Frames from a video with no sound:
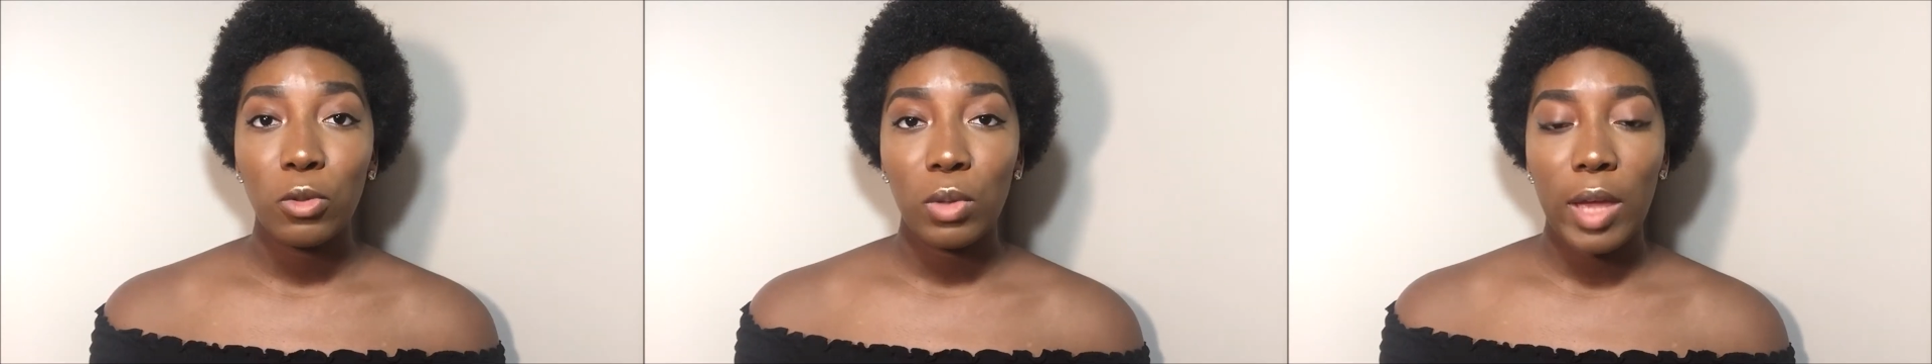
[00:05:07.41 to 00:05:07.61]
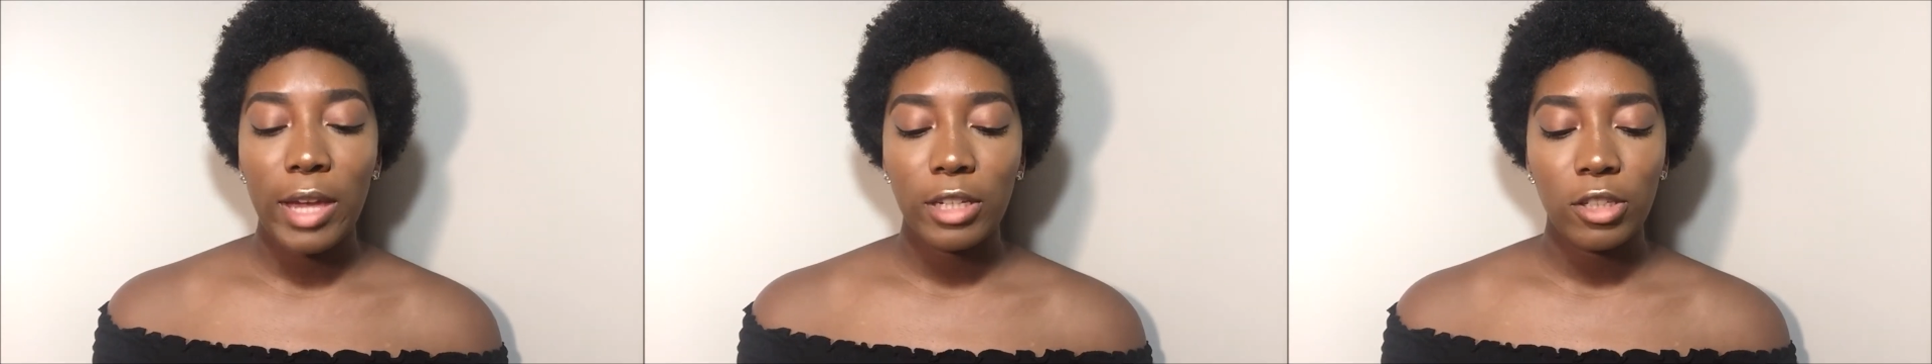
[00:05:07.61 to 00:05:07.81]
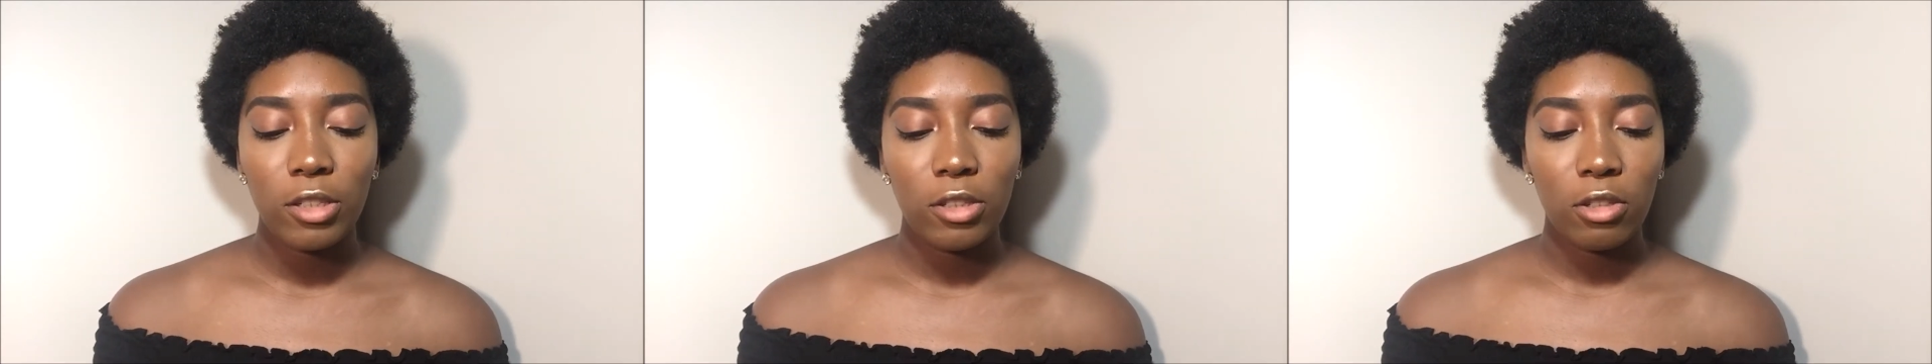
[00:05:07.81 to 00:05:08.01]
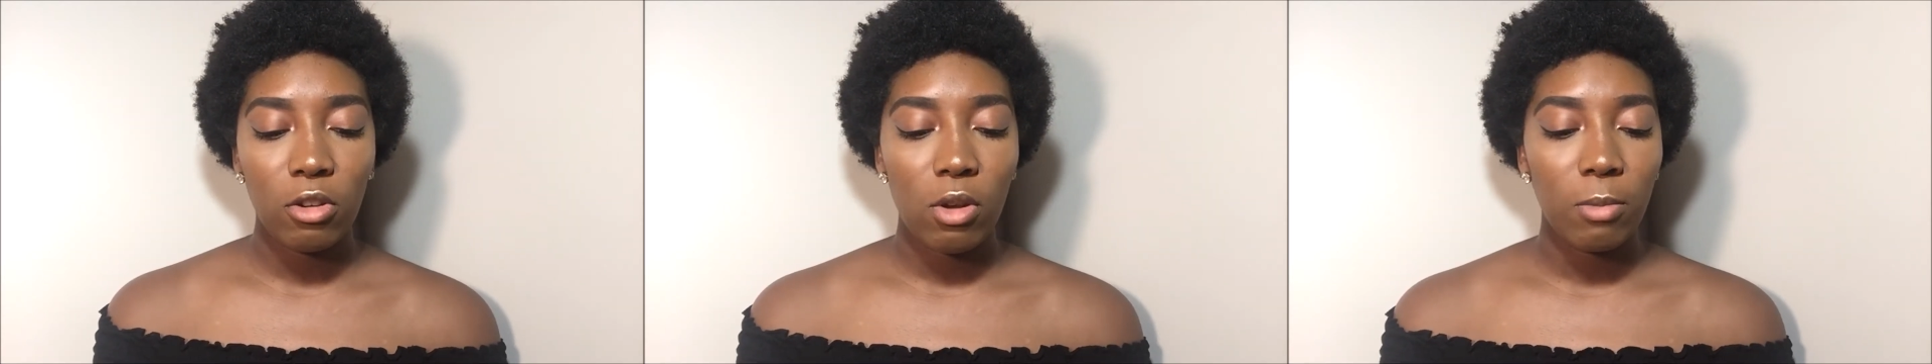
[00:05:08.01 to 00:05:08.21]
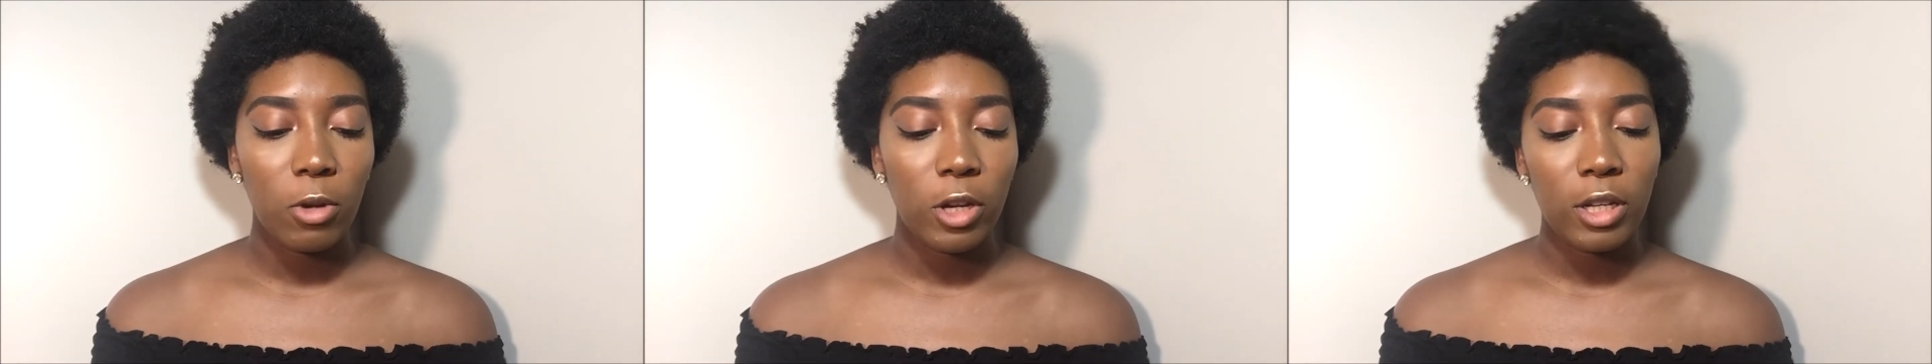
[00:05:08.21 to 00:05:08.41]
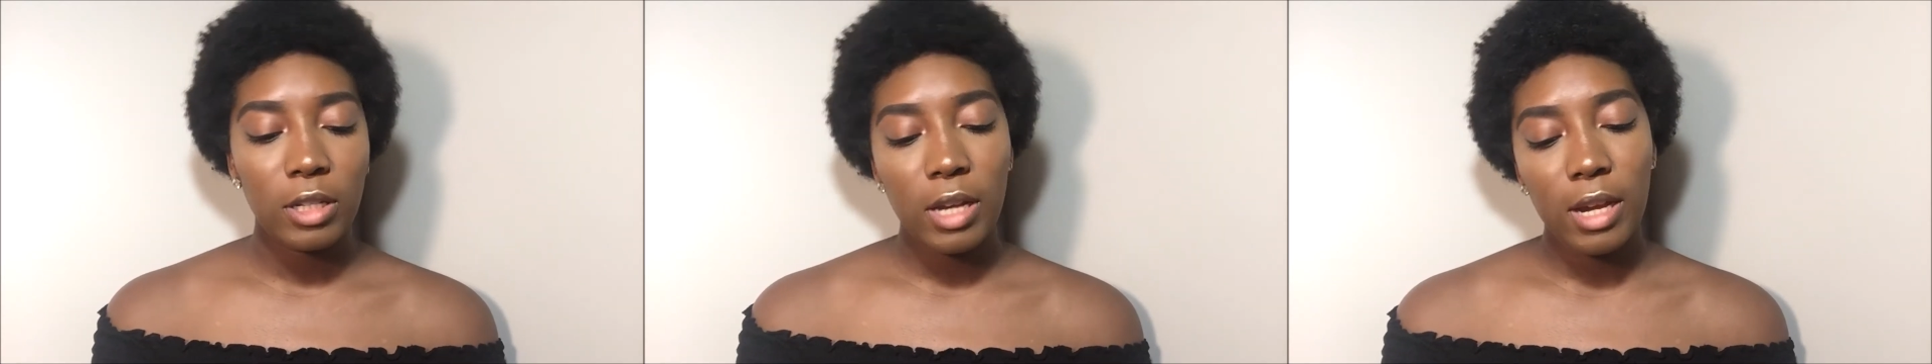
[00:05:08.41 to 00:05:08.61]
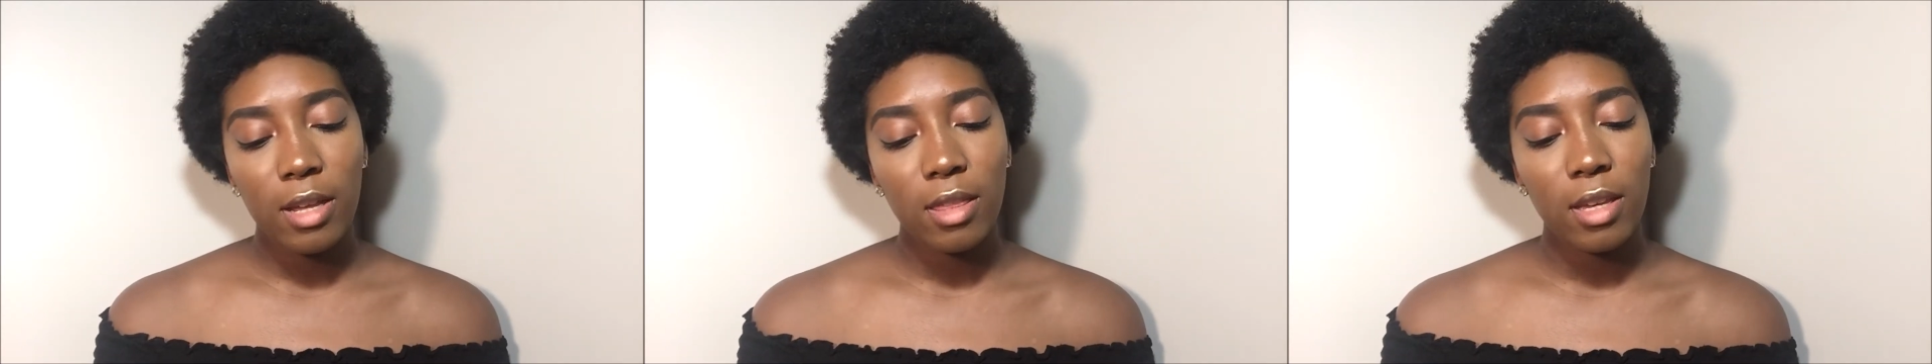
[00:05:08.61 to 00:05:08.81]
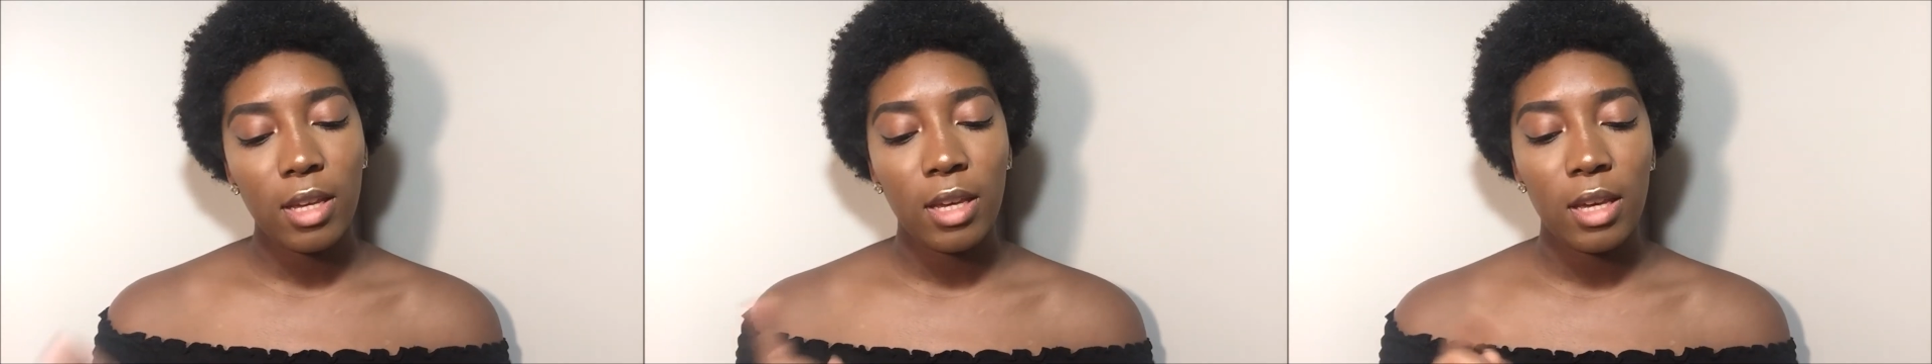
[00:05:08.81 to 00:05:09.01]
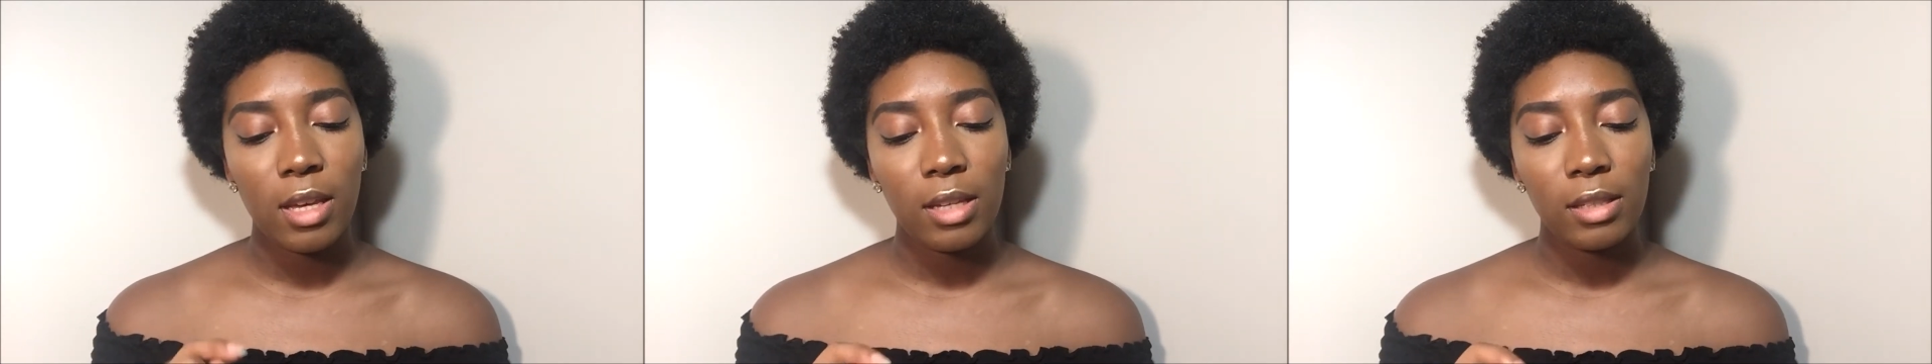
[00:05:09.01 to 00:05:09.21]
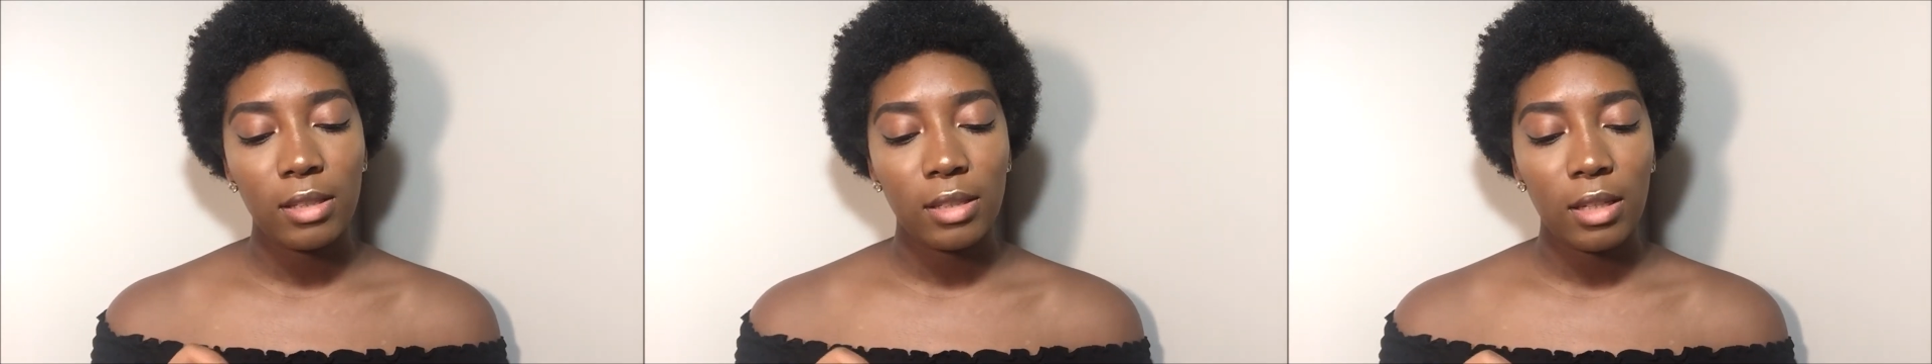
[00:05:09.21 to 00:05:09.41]
do lashes, so I'm gonna take the
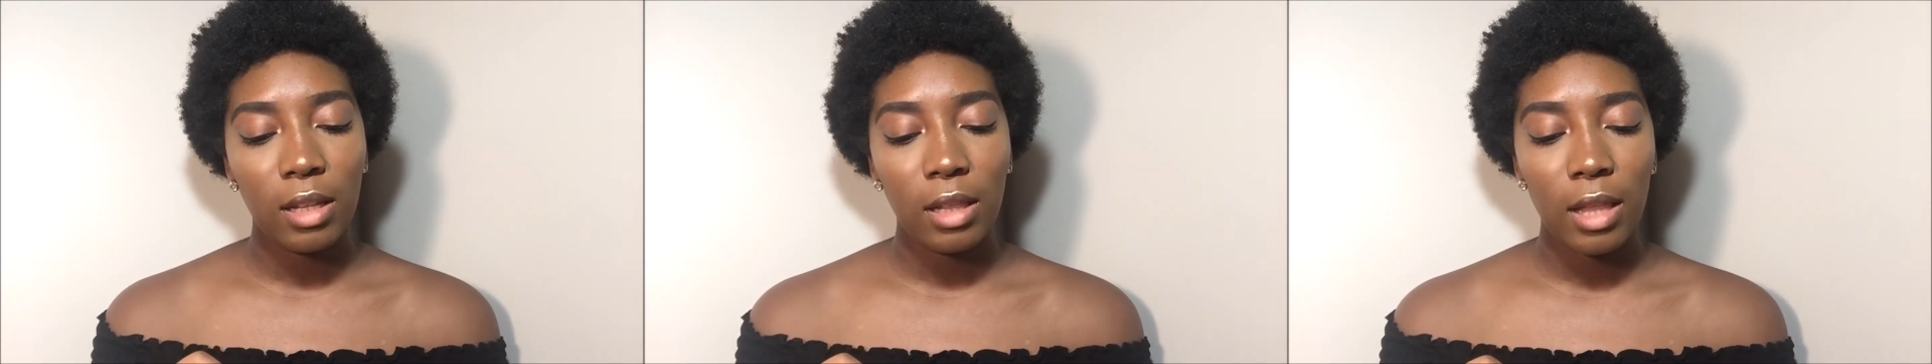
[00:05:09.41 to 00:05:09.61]
Kiss